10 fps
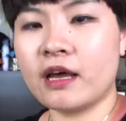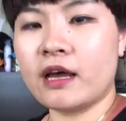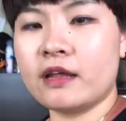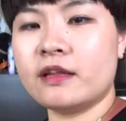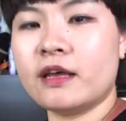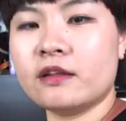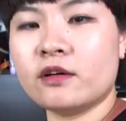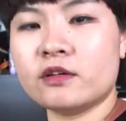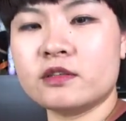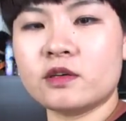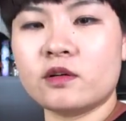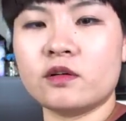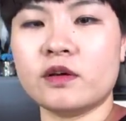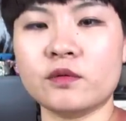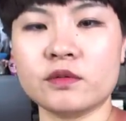And then
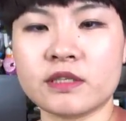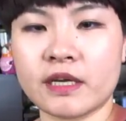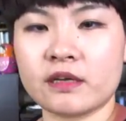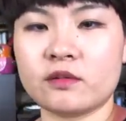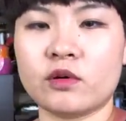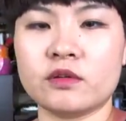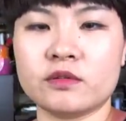also it was like one